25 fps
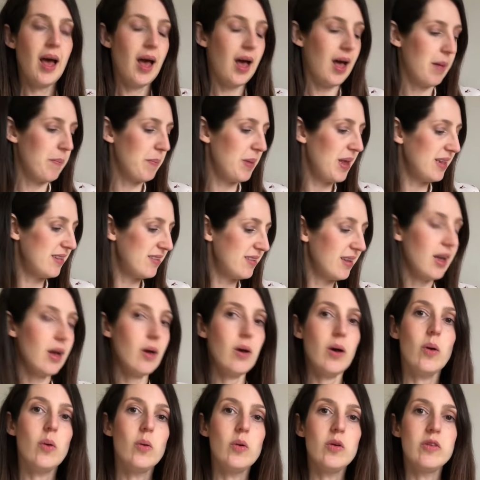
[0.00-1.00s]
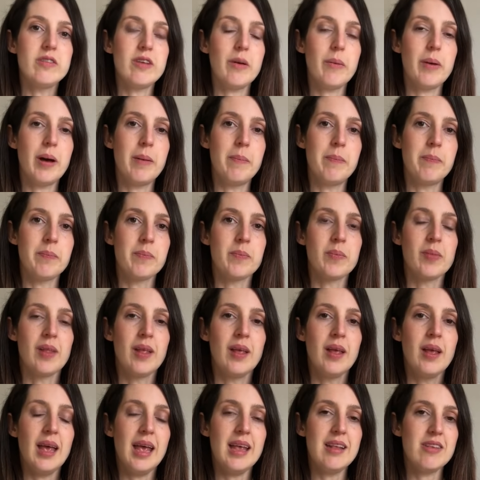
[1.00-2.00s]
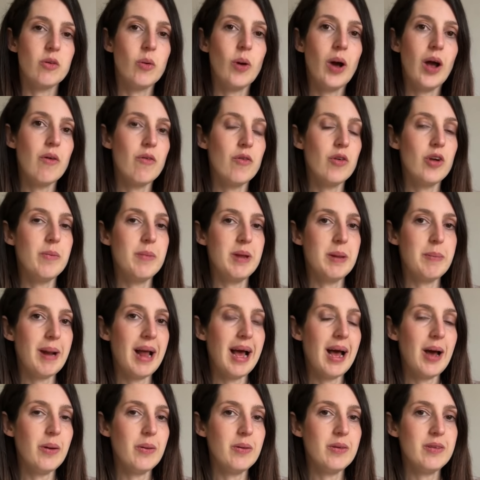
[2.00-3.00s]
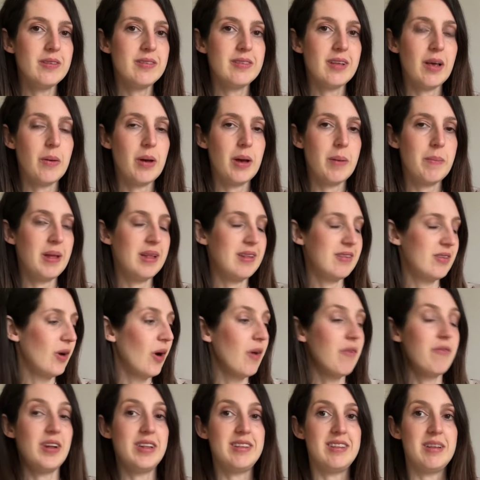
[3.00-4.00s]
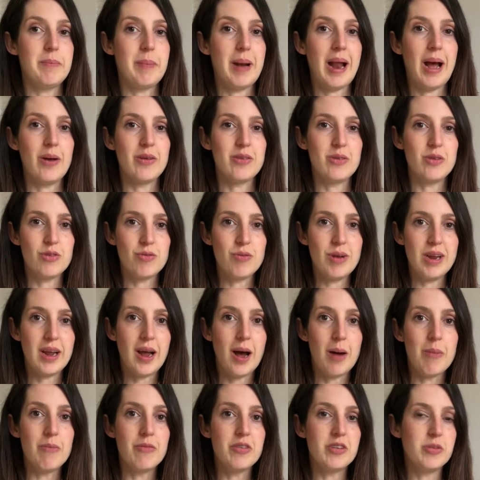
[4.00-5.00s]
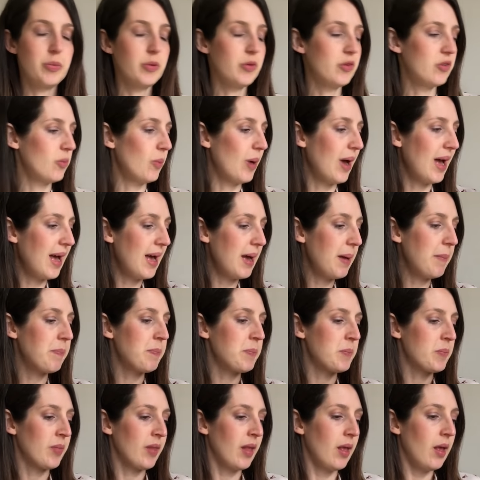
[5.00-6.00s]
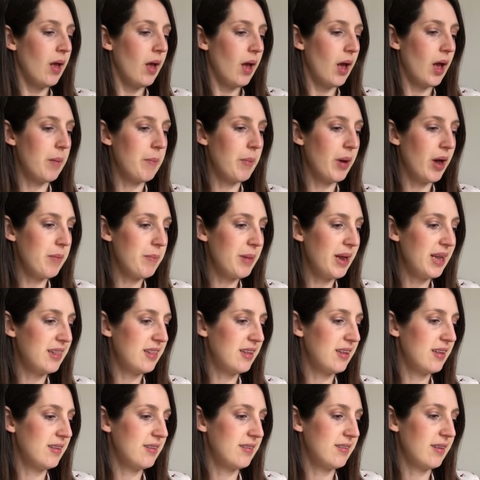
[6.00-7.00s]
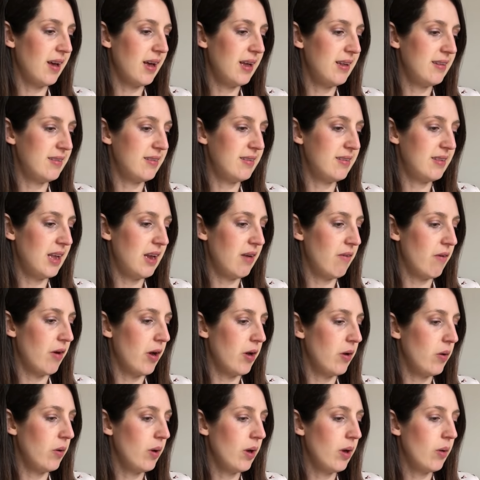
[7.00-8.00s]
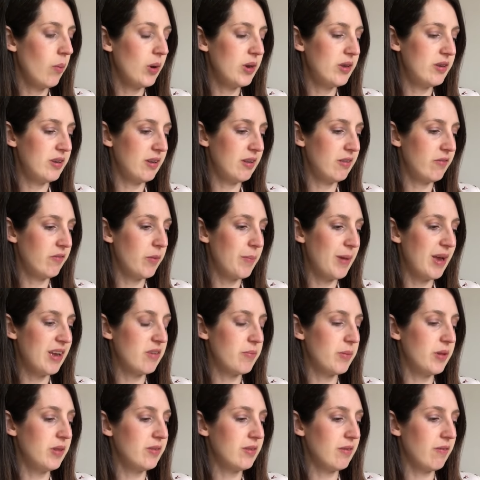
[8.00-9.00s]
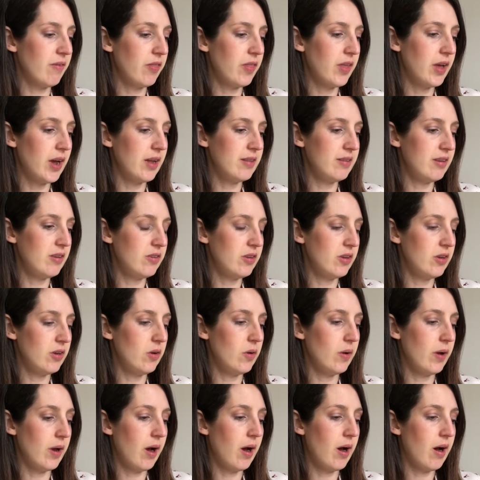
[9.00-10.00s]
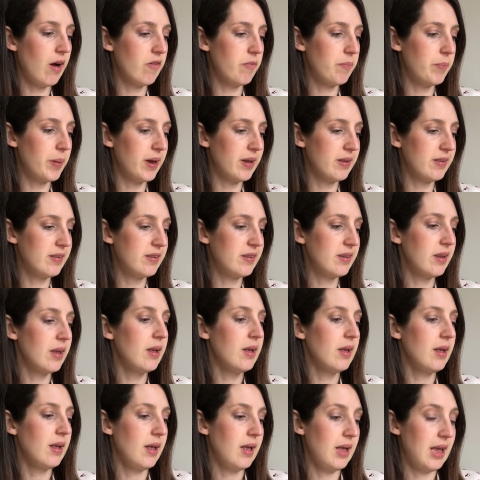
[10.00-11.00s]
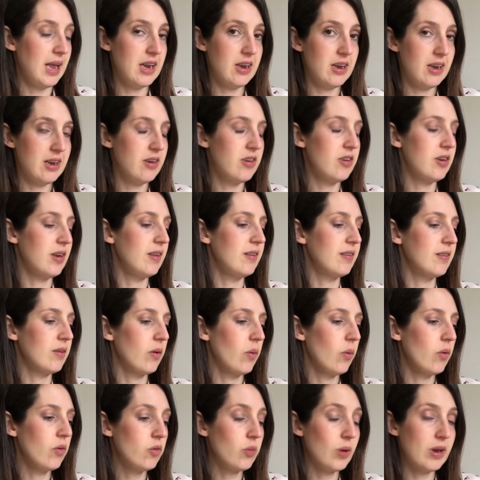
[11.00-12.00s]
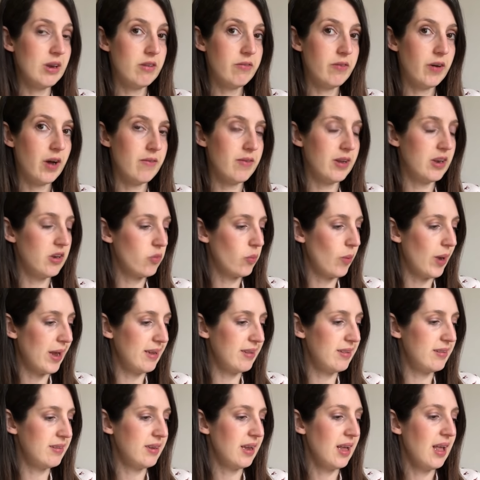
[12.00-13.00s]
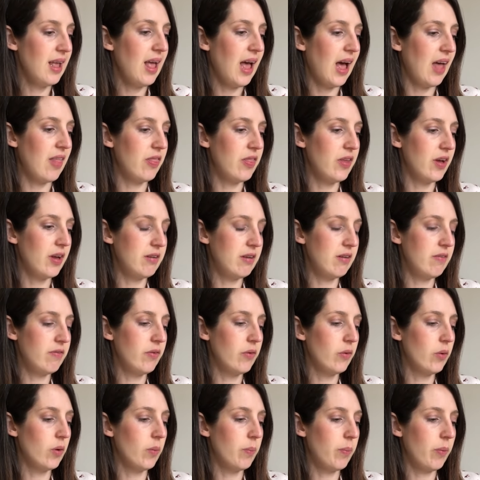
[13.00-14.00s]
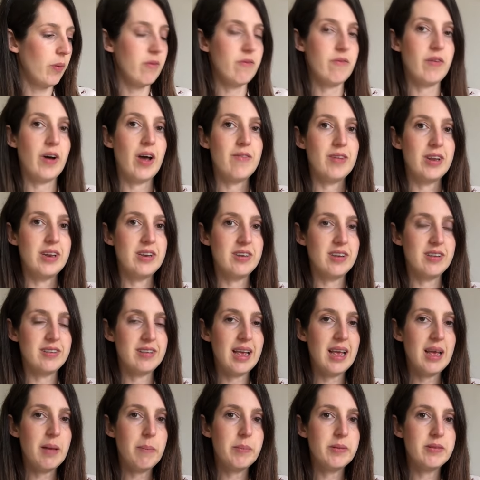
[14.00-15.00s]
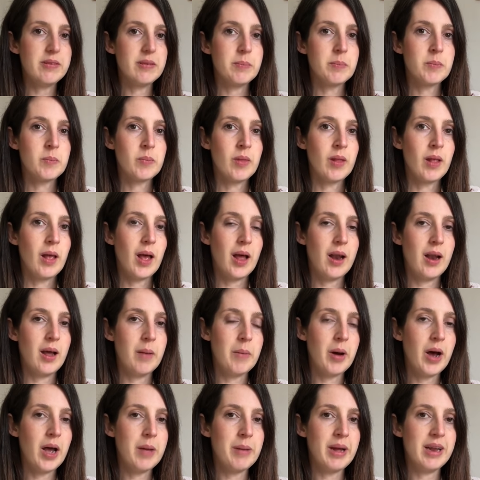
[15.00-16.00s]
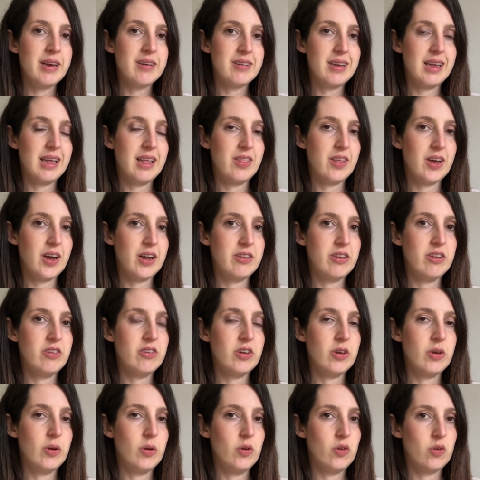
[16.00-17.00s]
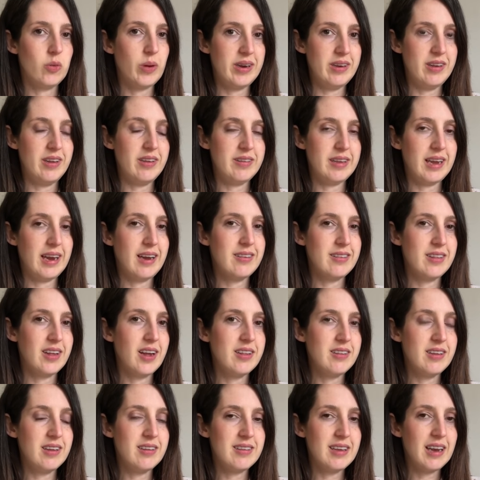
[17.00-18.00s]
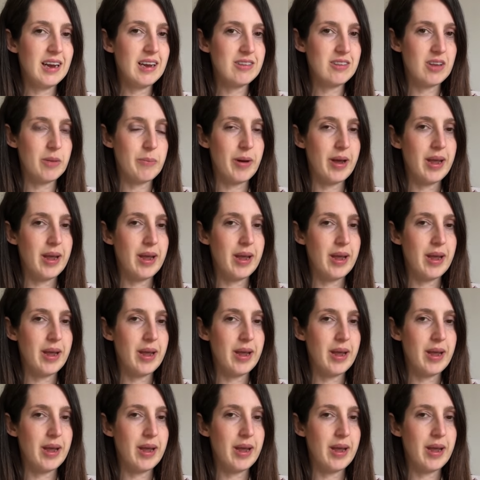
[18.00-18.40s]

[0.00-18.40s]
Um, it's also, um, it's quite a roomy blouse, so um, it's not a fitted blouse, so it's really comfortable to wear. Um, I made the size zero, which is for measurements of 32 and a half bust in inches, 25 inch waist and 34.5 inches hips. And um, I'm actually 32, 26, 36, so